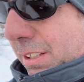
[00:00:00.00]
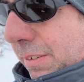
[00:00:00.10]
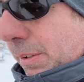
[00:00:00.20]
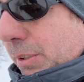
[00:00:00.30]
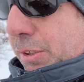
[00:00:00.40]

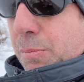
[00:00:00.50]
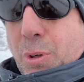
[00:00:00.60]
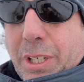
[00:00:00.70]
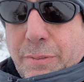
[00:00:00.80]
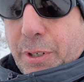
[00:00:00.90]
from this
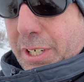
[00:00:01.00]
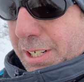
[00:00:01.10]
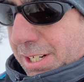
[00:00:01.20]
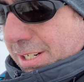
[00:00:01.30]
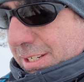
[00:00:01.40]
morning for her.
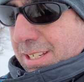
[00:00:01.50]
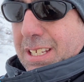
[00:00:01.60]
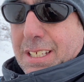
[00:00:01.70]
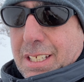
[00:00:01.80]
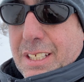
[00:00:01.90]

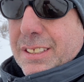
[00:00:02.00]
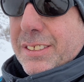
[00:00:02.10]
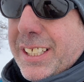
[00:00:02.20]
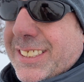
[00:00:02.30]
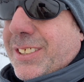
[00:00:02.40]
So
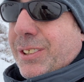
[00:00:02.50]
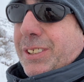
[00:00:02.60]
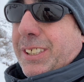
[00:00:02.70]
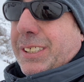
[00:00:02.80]
that's cool.